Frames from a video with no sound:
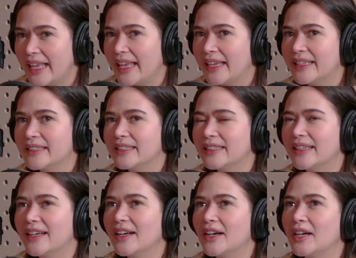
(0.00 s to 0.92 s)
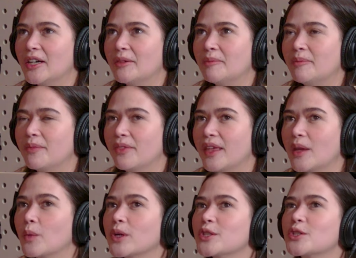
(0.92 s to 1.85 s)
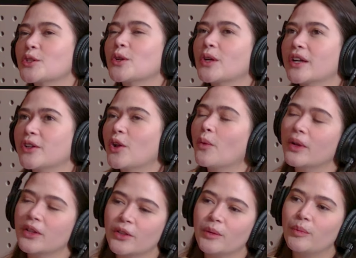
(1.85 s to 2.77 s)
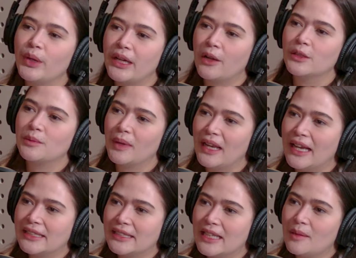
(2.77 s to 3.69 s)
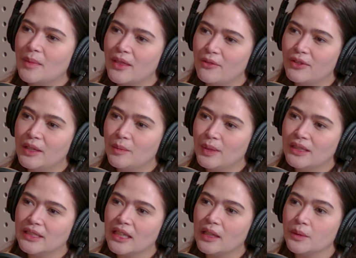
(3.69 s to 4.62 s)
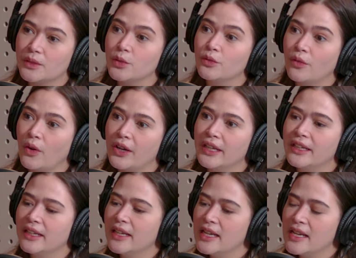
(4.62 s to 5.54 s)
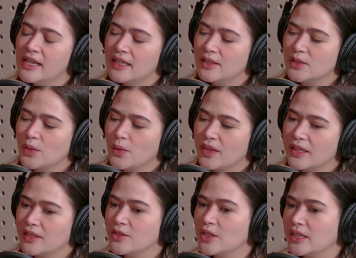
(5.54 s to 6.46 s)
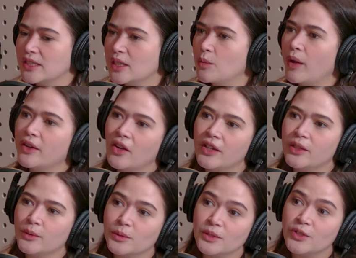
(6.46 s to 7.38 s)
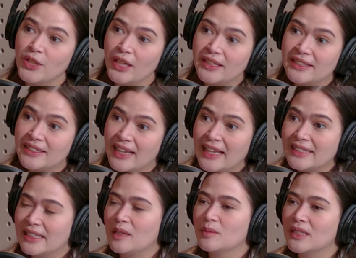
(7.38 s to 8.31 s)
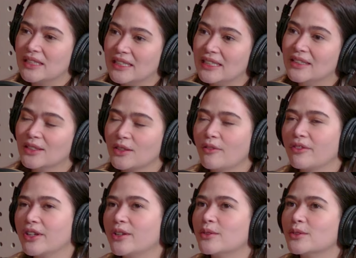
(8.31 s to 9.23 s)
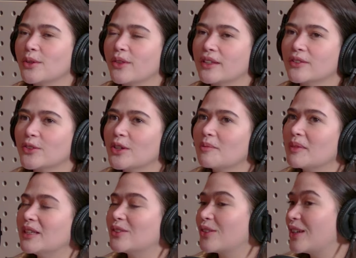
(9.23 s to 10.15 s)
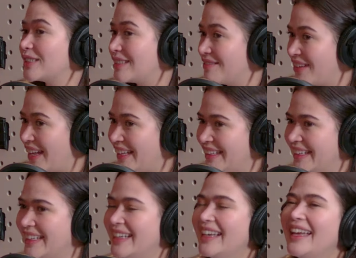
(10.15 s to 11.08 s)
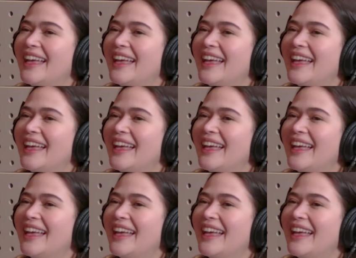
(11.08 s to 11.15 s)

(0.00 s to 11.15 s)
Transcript: and they were sure no one could pronounce my last name in the Philippines. Like, it was too foreign. So they suggested, why not use Jet's last name since he discovered you? So they turned me into Krista Valle.